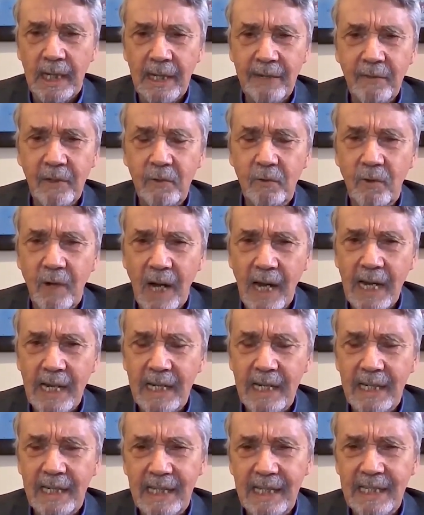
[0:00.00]
even
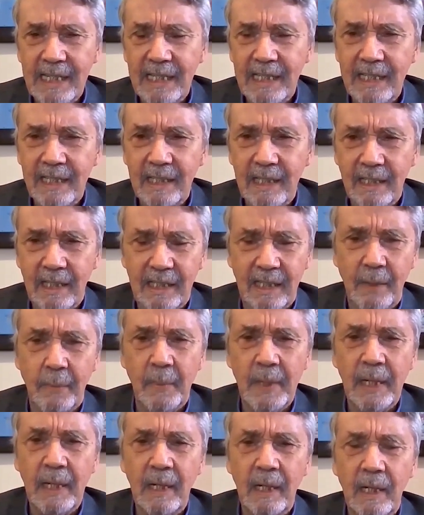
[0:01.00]
right in the
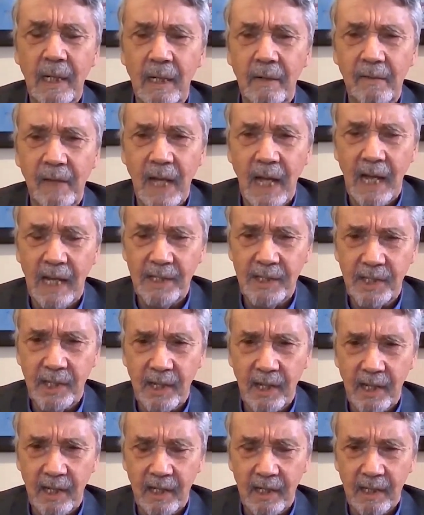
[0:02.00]
middle of
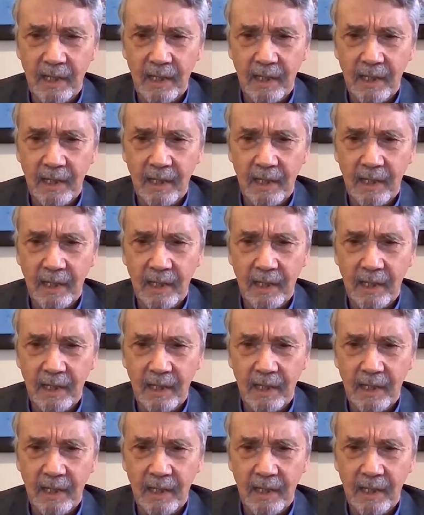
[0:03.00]
Lhasa,